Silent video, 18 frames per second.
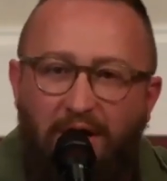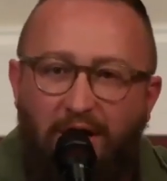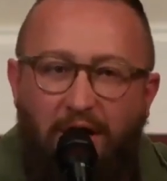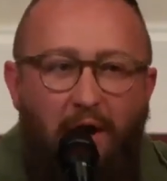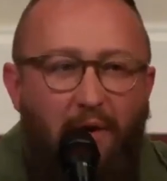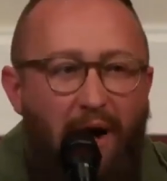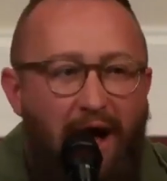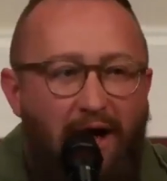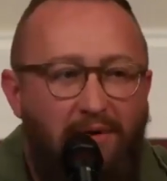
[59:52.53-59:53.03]

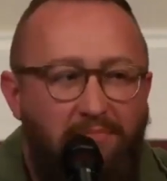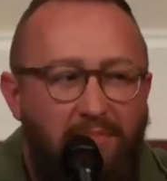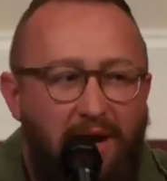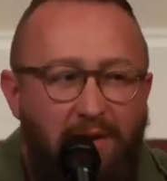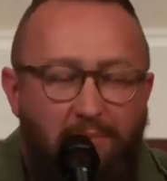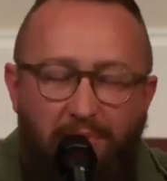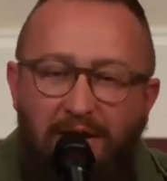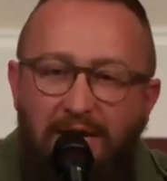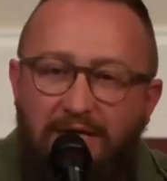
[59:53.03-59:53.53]
Go out and
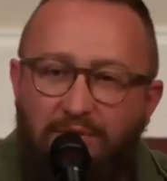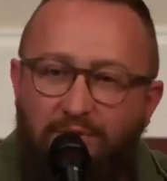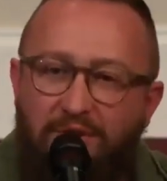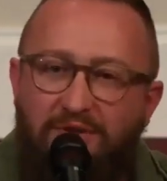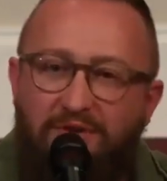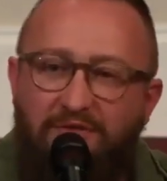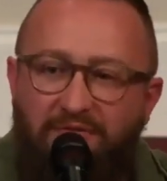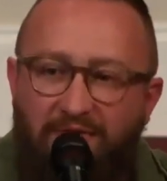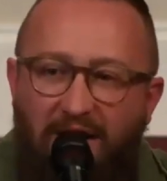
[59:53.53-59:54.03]
make peace
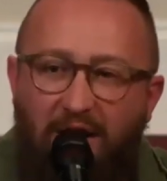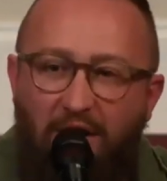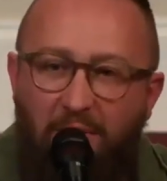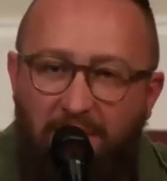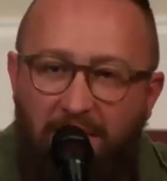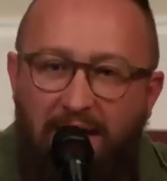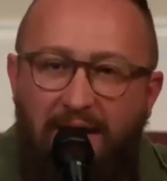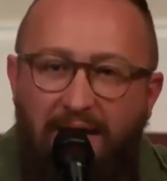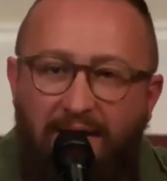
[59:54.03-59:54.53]
with your fellow
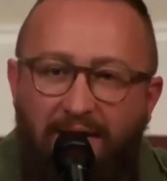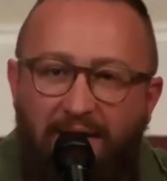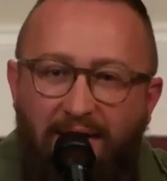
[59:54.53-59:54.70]
men.